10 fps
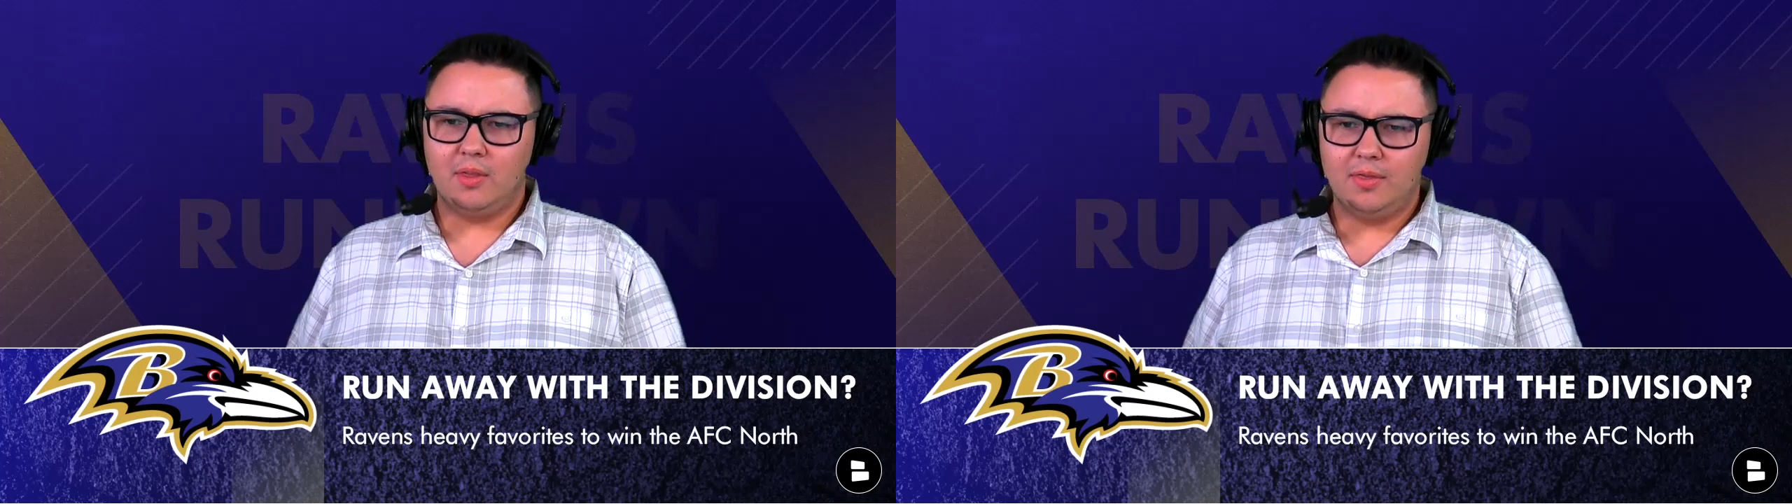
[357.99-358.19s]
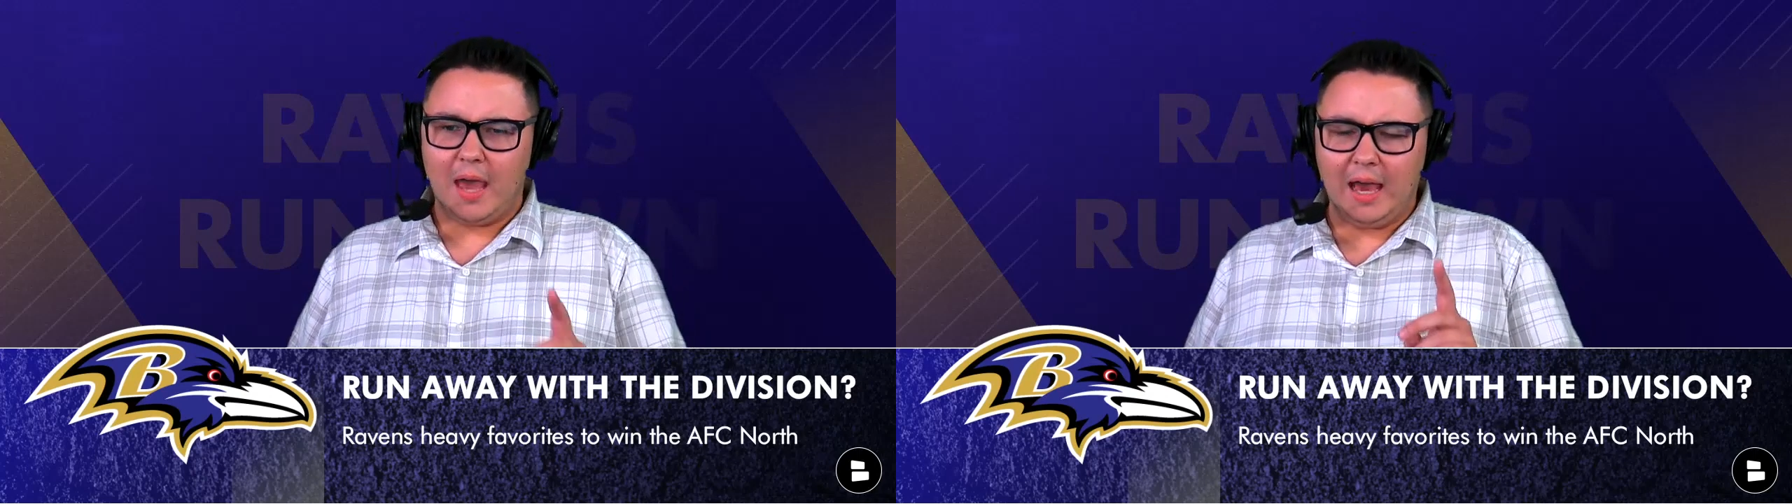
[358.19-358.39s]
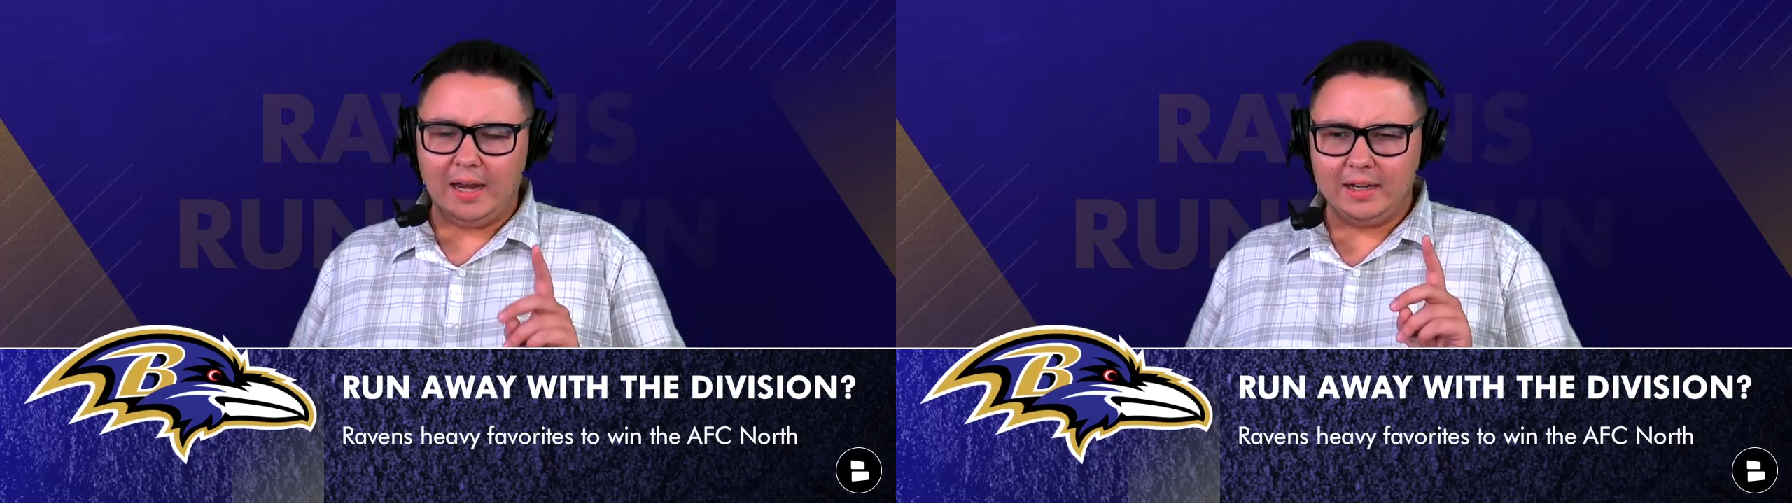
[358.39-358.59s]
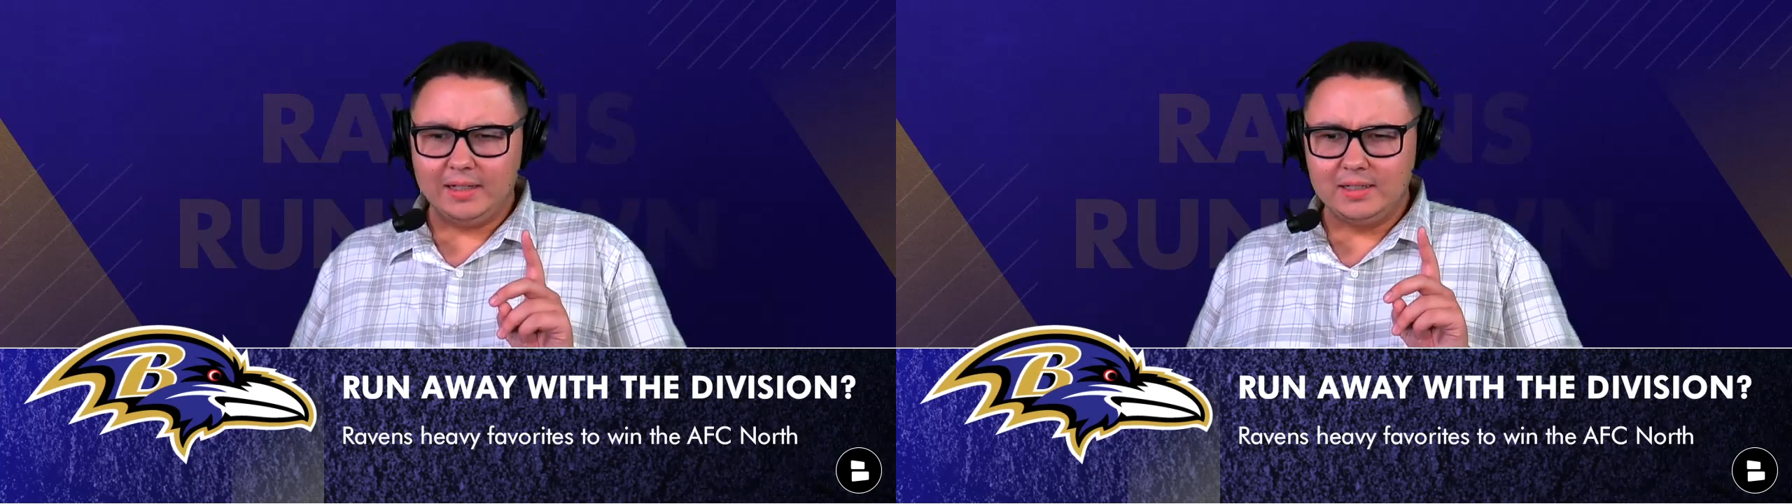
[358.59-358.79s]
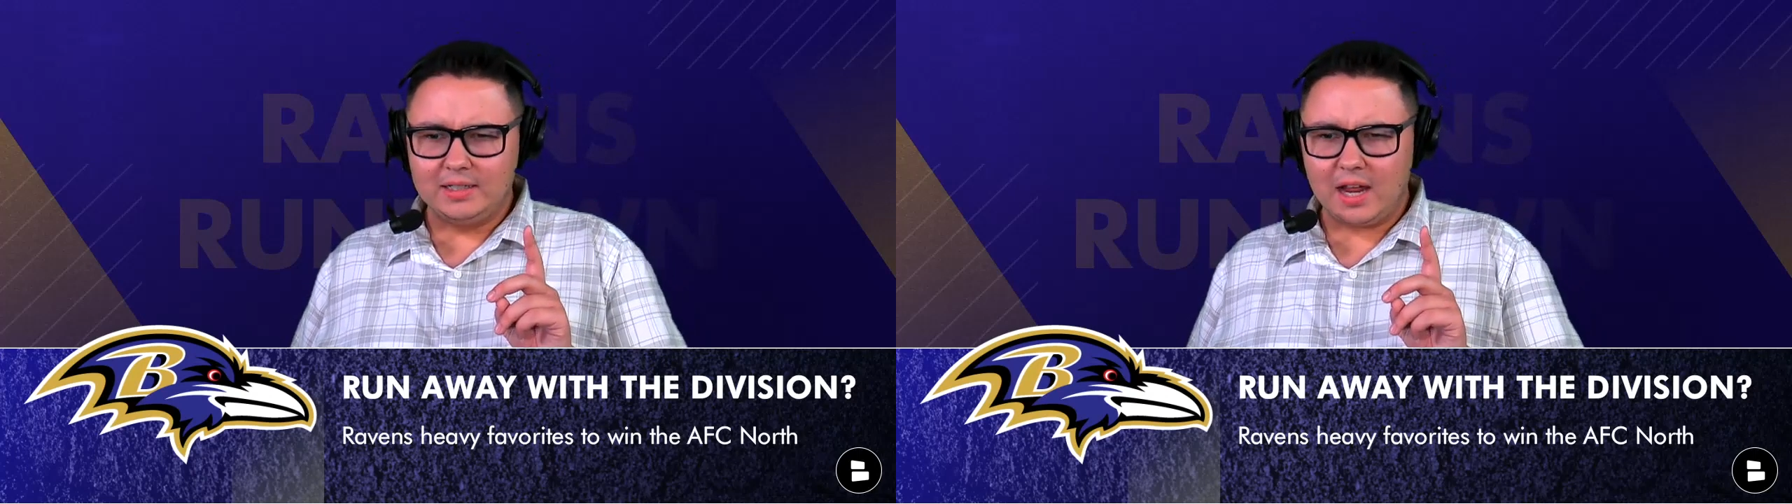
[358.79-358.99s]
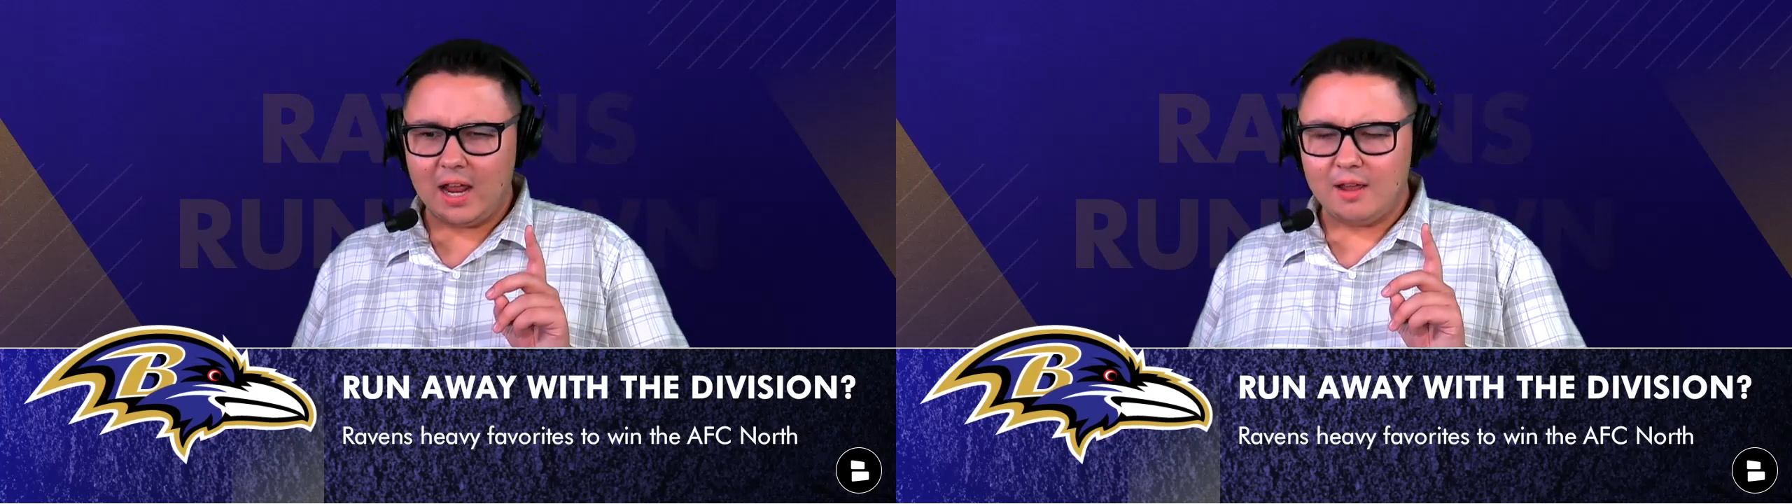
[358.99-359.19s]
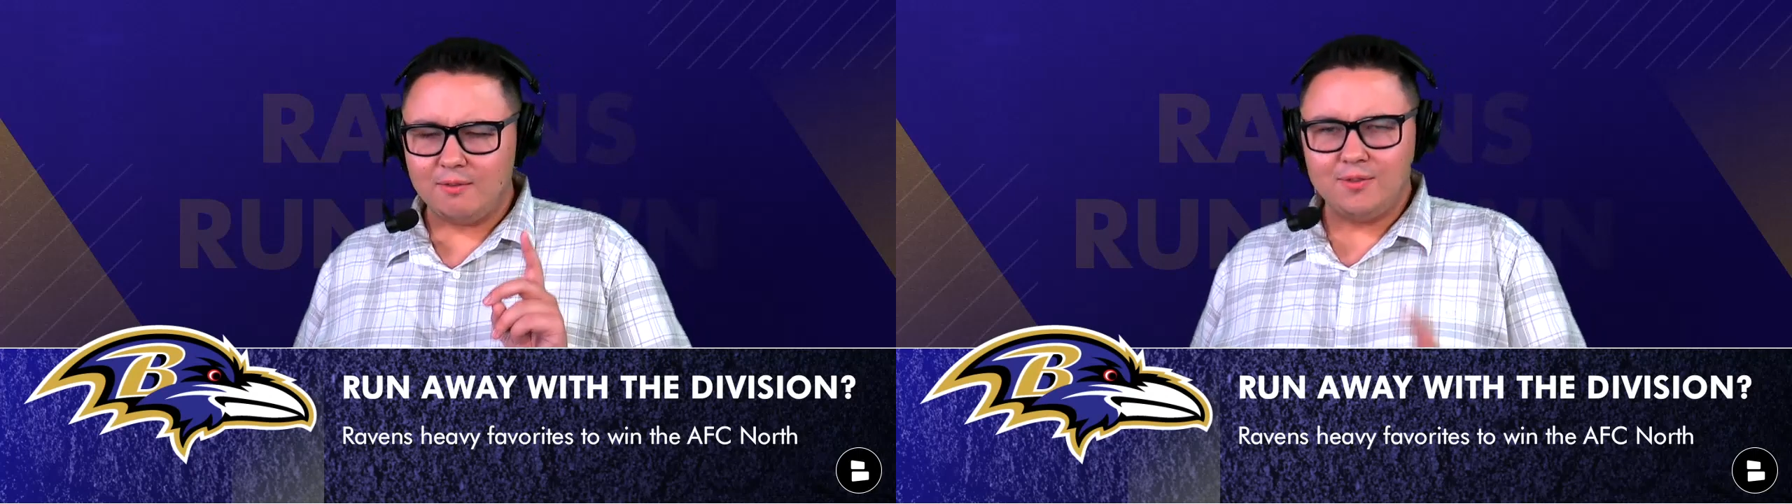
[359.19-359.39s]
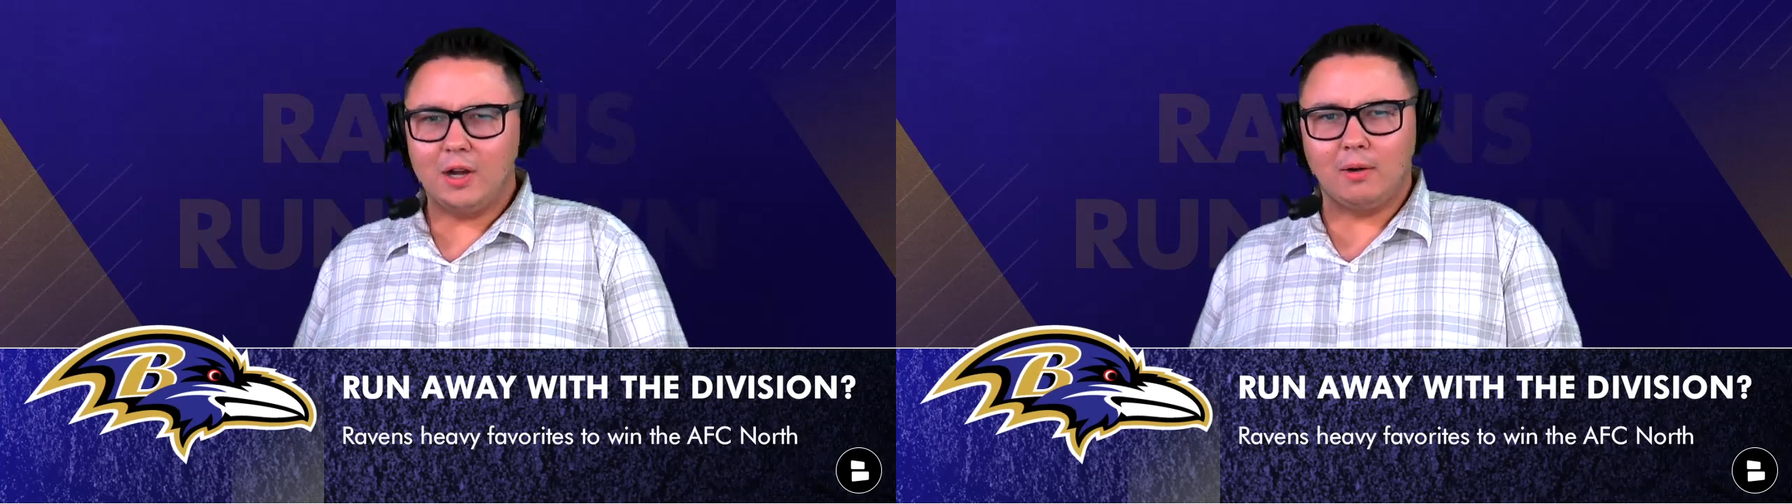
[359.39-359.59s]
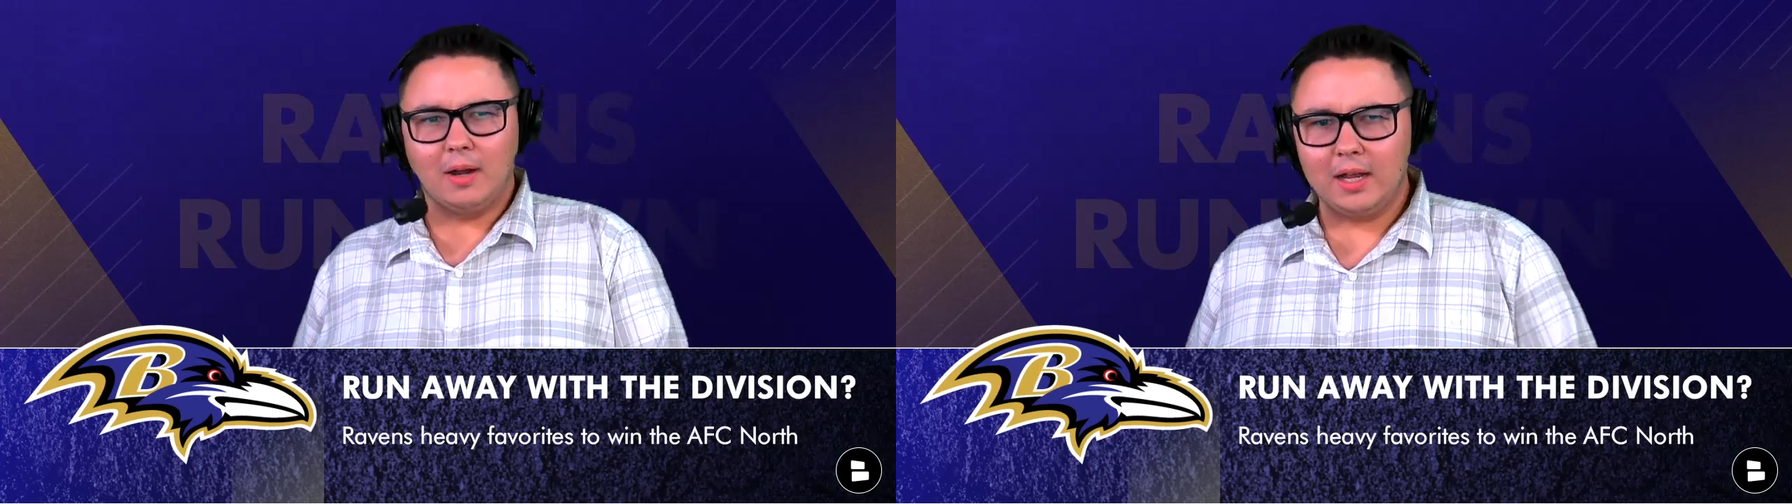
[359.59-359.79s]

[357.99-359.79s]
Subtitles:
That is a very